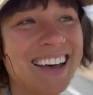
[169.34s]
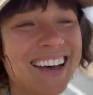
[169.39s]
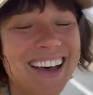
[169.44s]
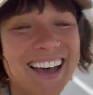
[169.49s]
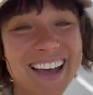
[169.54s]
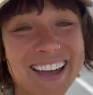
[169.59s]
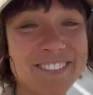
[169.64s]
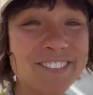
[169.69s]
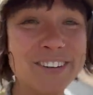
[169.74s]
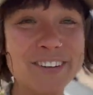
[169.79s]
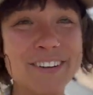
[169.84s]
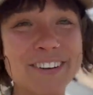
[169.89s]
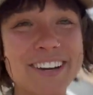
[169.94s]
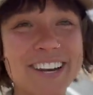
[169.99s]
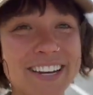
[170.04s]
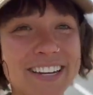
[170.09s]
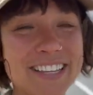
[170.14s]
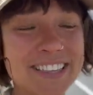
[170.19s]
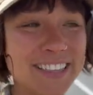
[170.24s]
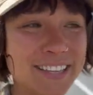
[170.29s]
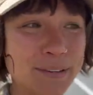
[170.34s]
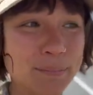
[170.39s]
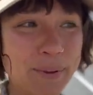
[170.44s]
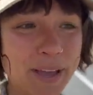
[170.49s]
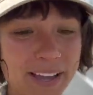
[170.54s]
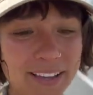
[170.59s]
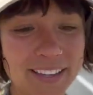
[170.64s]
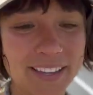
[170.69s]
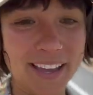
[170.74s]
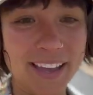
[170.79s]
I haven't heard anything
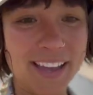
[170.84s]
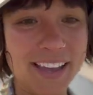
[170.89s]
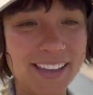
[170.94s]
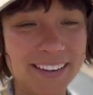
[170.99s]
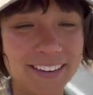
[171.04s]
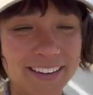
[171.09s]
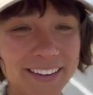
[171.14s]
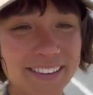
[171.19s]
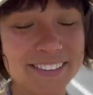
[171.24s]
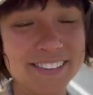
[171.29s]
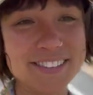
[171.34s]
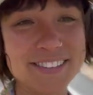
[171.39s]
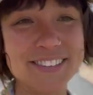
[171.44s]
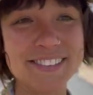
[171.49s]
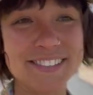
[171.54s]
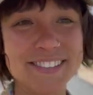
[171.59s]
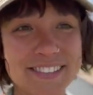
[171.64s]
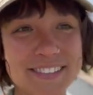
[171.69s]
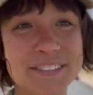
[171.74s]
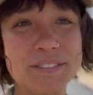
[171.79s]
back yet. And it's just,